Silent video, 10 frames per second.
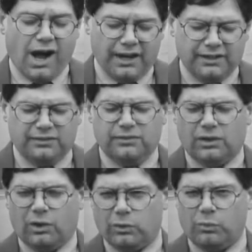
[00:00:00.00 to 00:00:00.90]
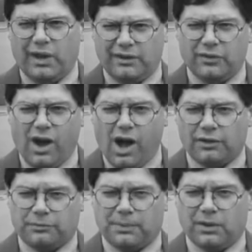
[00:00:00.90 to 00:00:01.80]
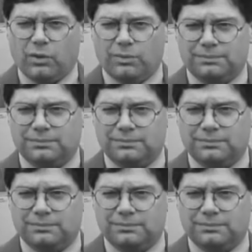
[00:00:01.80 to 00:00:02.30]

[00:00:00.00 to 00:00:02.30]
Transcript: died on the way to the hospital.